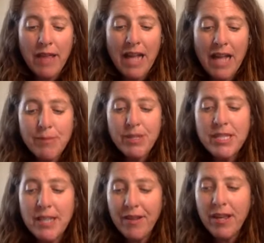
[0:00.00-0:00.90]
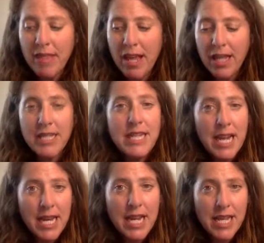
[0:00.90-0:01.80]
that specific thing, like
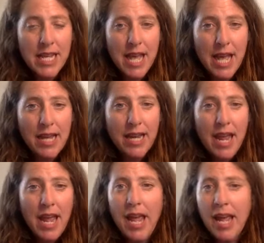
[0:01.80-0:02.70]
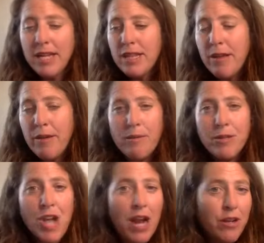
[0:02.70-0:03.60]
dating again and
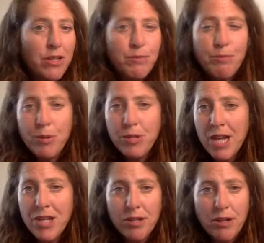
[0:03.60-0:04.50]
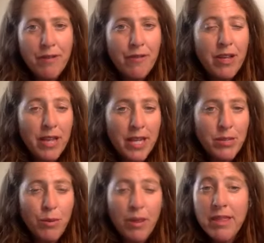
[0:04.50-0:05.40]
the child's potential
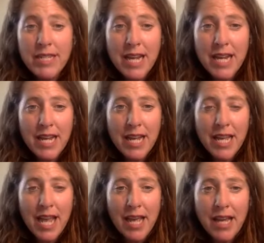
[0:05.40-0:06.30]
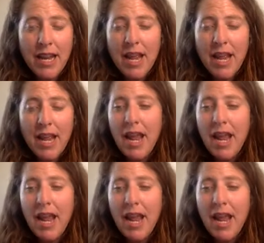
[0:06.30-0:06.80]
feelings with the dating again